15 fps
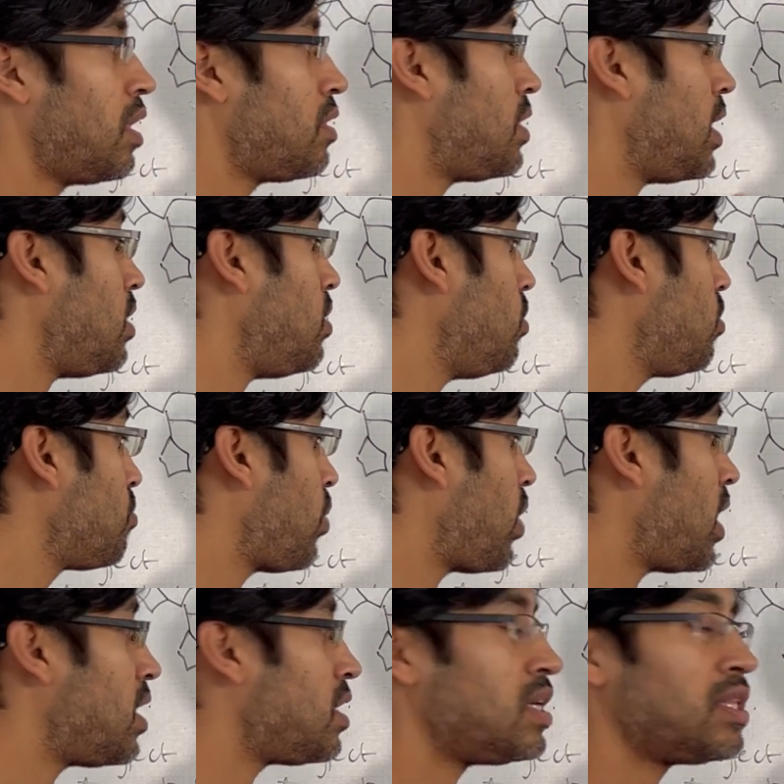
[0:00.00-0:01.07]
they use more
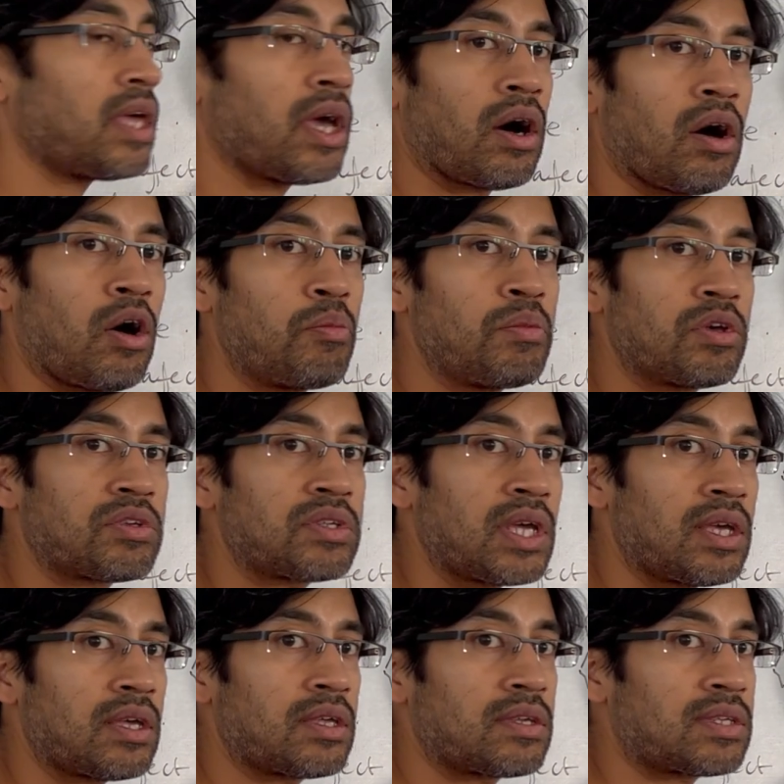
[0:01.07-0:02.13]
energy, they are
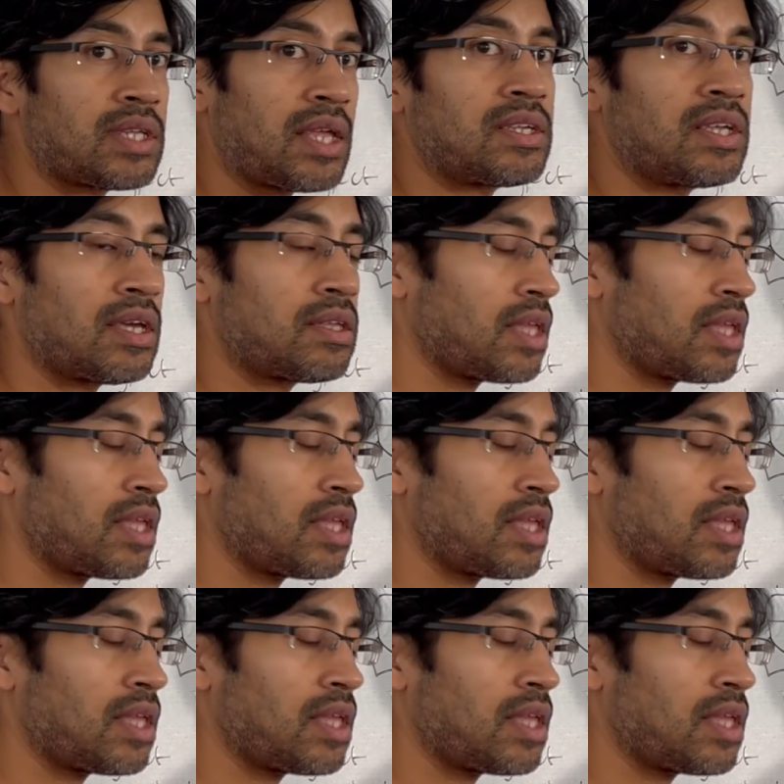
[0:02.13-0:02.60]
homeostatic,